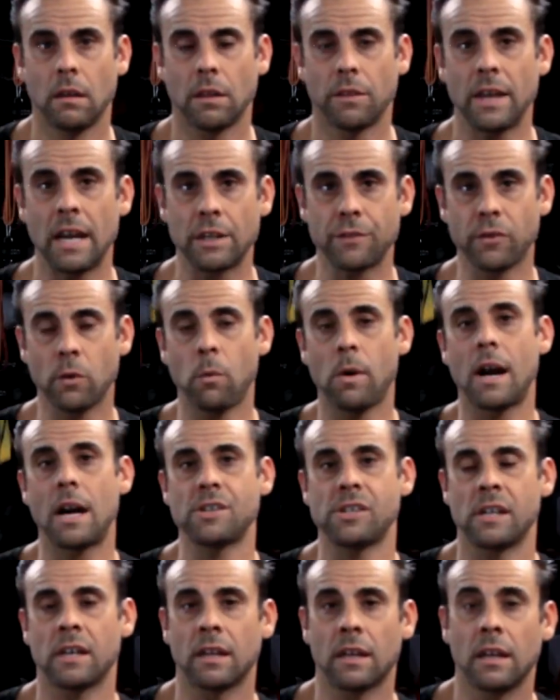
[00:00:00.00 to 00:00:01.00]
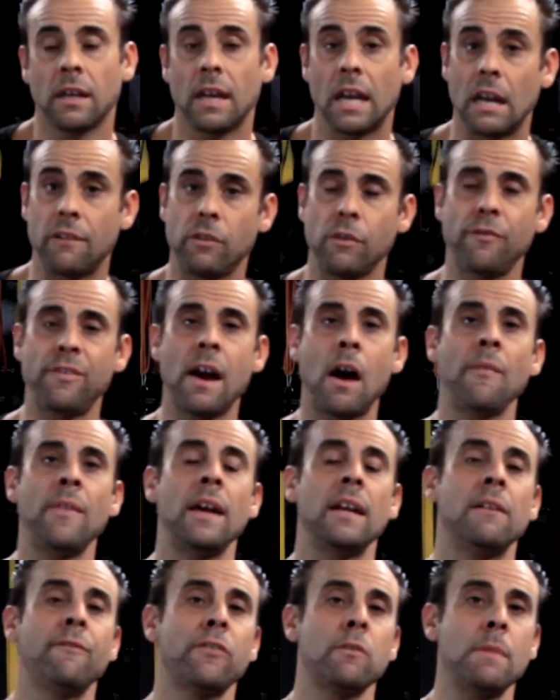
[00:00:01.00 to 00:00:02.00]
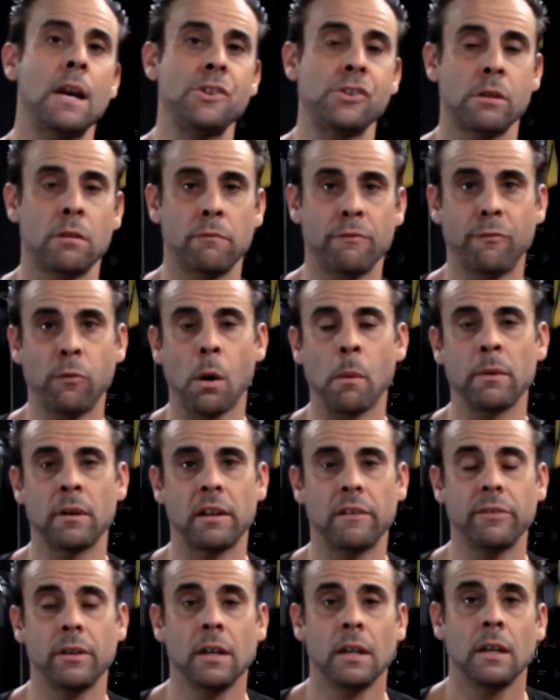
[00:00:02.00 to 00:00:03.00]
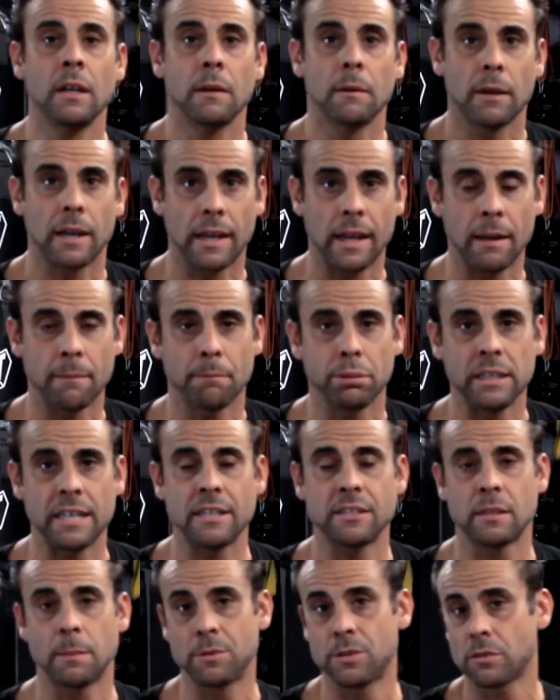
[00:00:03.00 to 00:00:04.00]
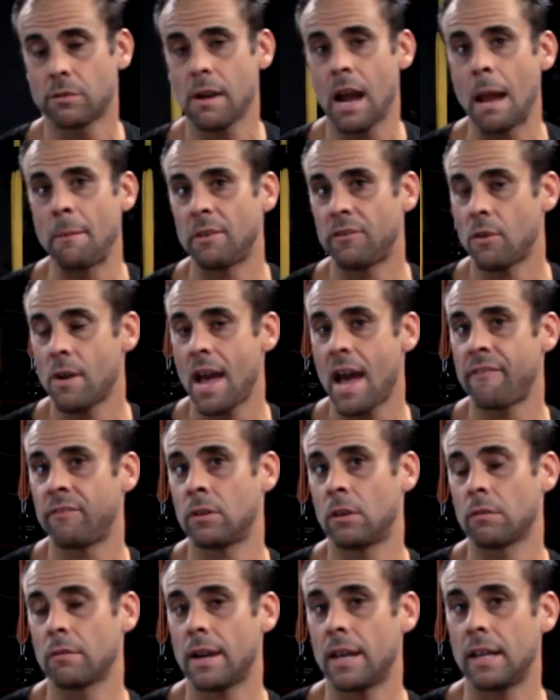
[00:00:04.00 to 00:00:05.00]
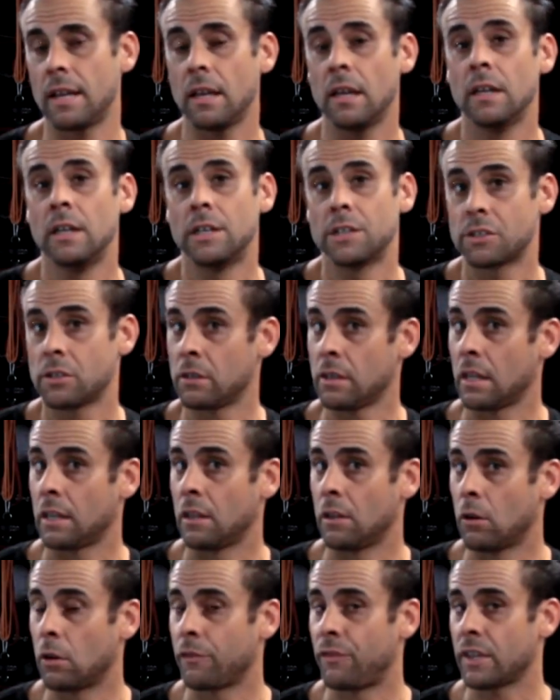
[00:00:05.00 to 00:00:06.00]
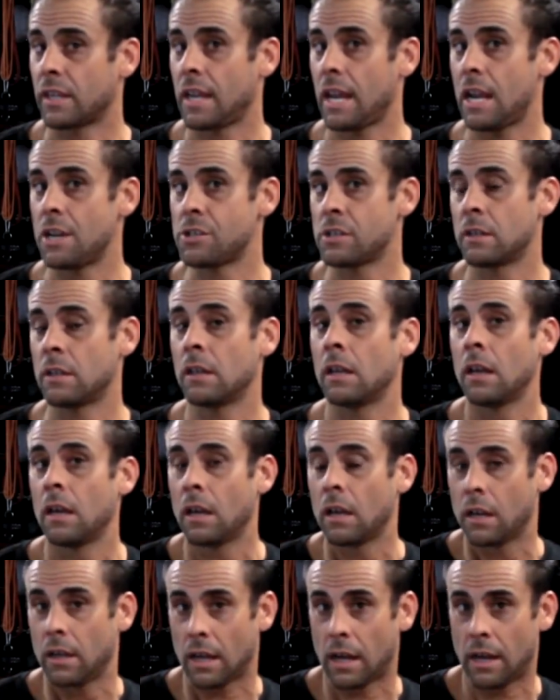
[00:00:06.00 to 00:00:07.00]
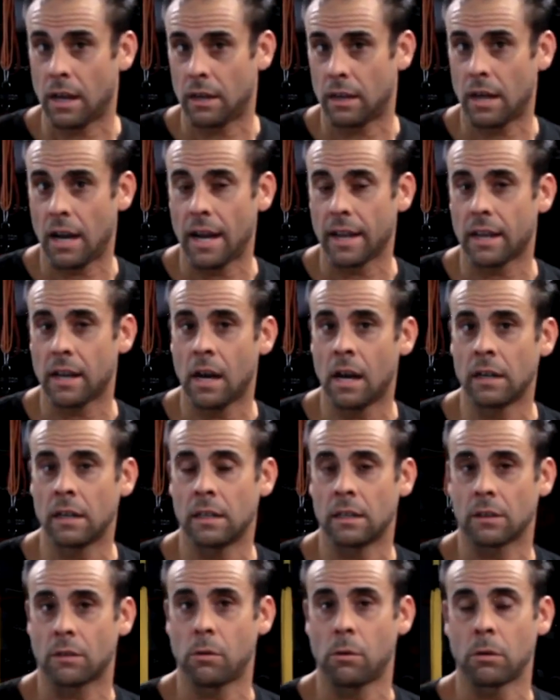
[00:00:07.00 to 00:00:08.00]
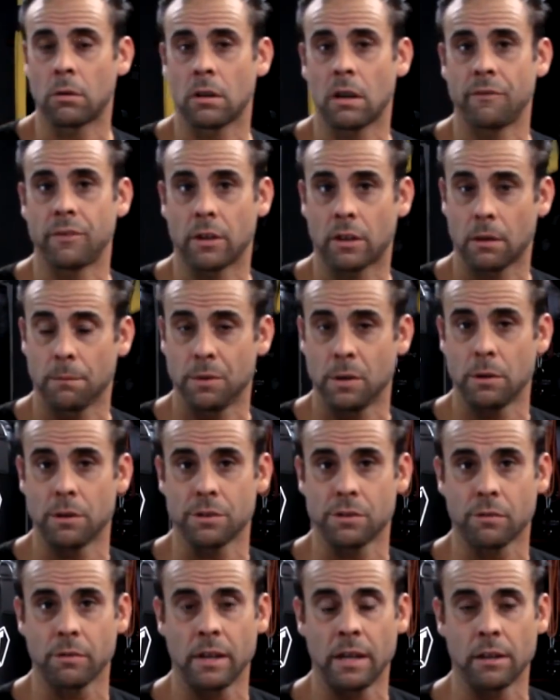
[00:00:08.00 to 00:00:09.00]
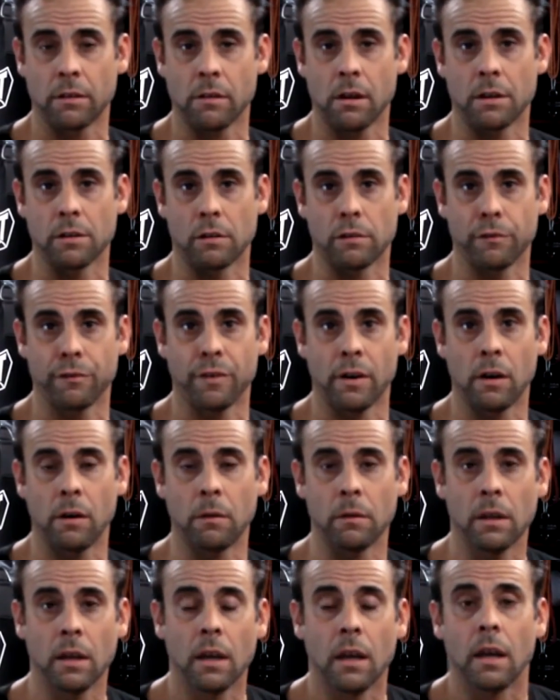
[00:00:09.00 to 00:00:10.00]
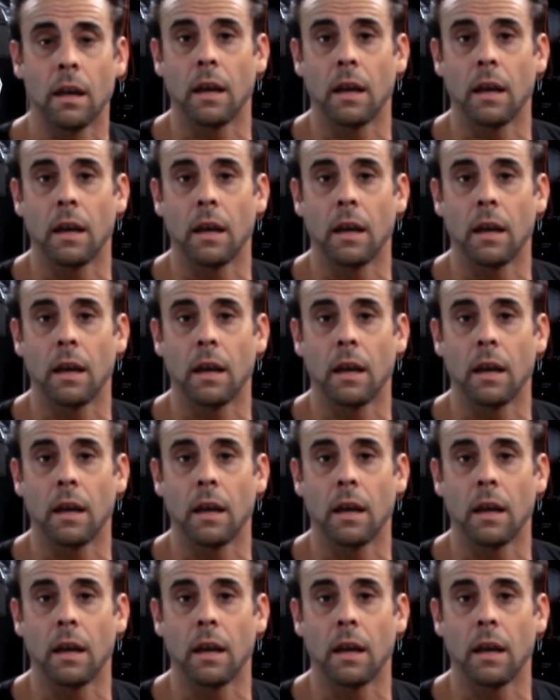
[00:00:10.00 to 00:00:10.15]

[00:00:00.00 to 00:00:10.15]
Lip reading: Thanks for watching, and if you found that information informative, again, please subscribe if you haven't already. Turn on the notification icon in the corner of your computer screen or on your phone.